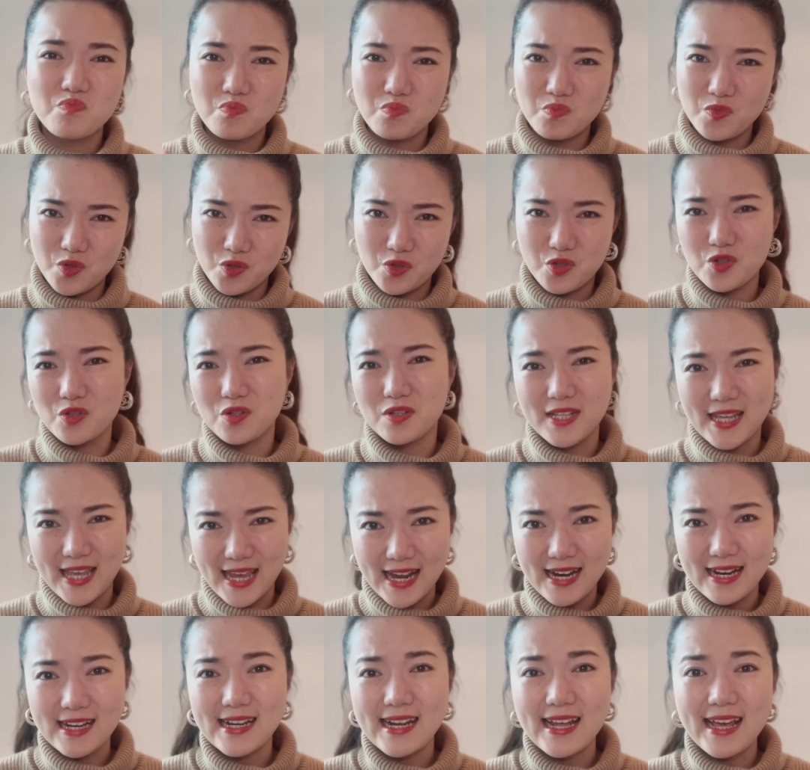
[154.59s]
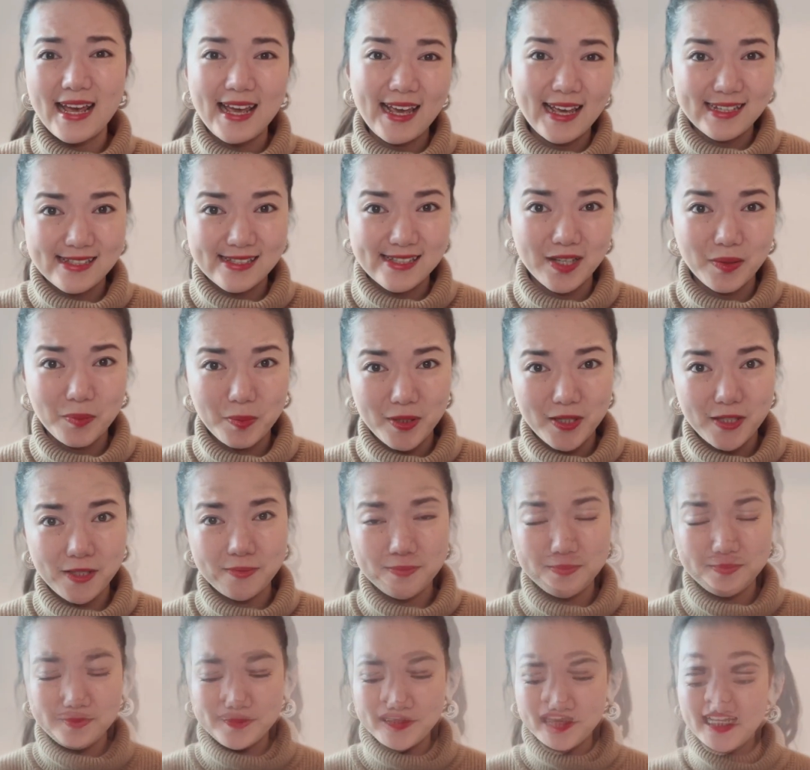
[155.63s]
you should get it ASAP.
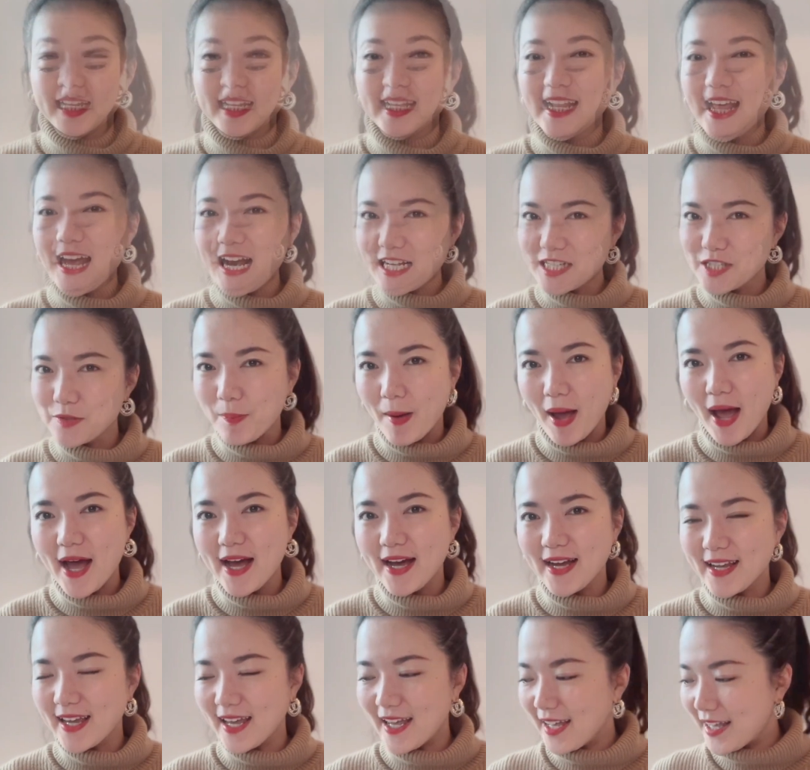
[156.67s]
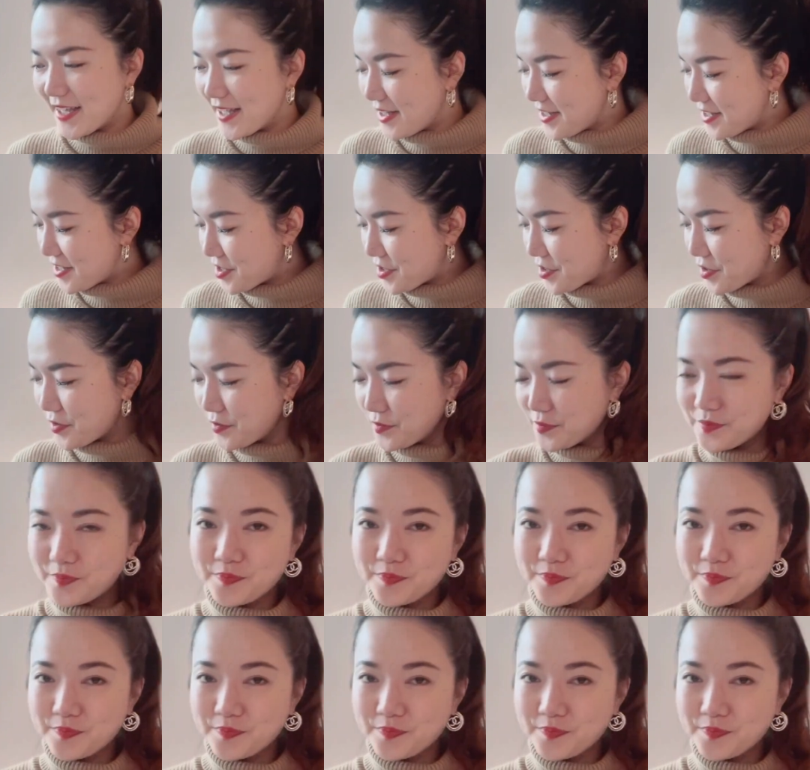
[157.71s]
And the next bag is